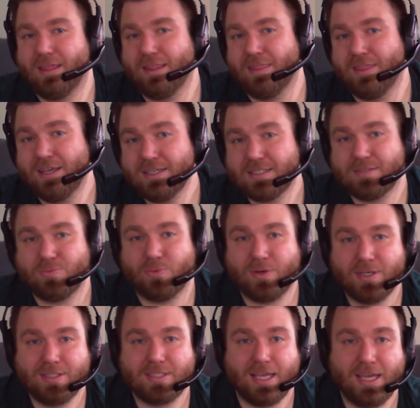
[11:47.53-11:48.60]
this
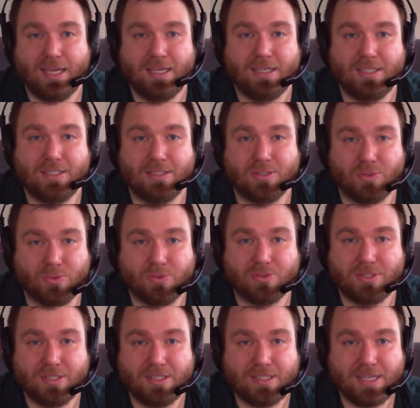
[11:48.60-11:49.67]
was a duel
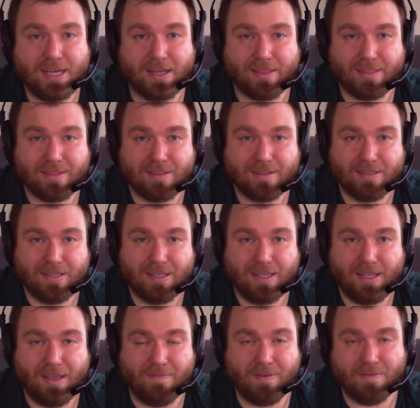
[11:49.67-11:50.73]
to the death.
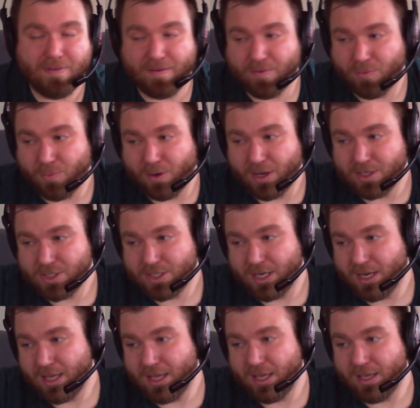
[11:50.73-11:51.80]
If you've ever watched
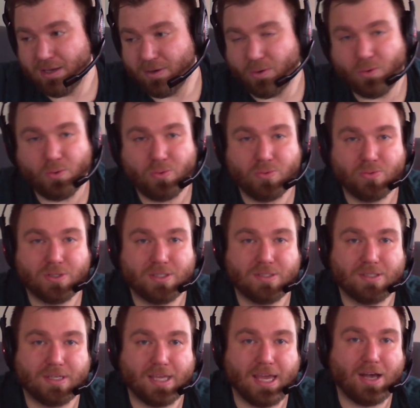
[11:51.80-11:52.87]
any old
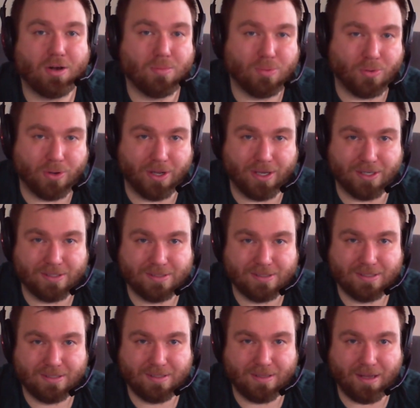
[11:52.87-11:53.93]
cowboy
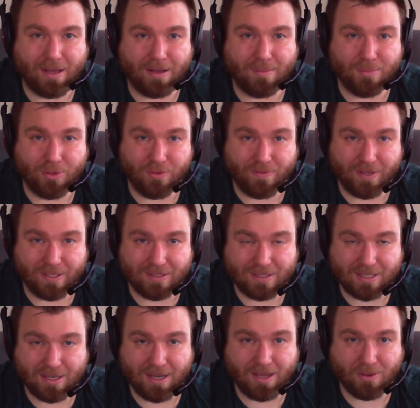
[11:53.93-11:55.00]
movies,
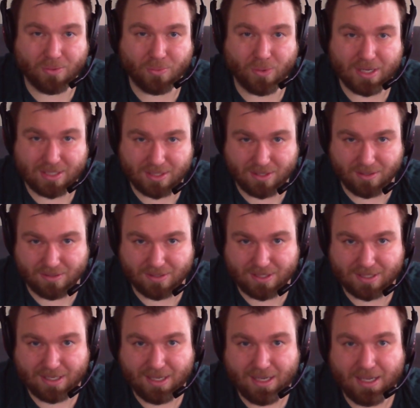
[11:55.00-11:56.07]
any old
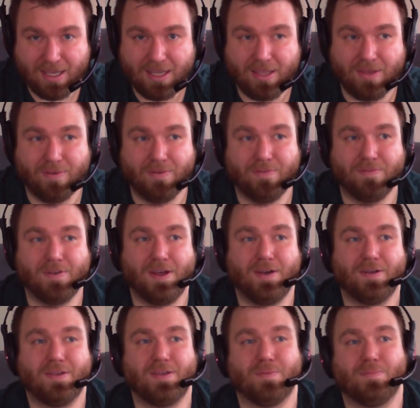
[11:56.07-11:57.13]
westerns, you've
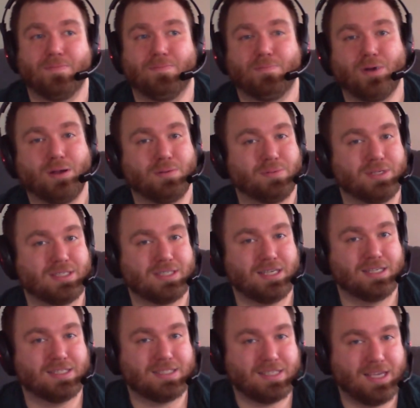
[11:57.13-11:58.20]
probably
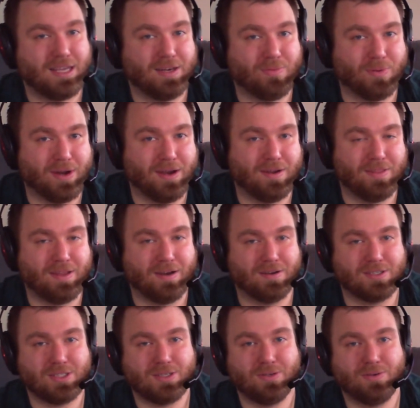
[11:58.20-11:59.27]
seen a scene where they're
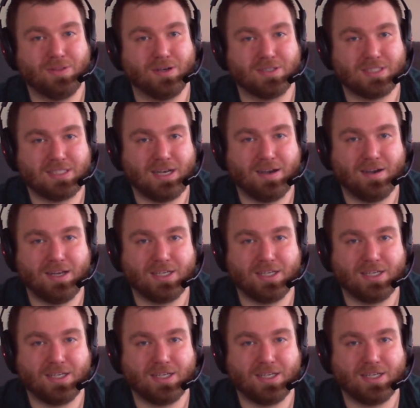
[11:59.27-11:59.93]
staring at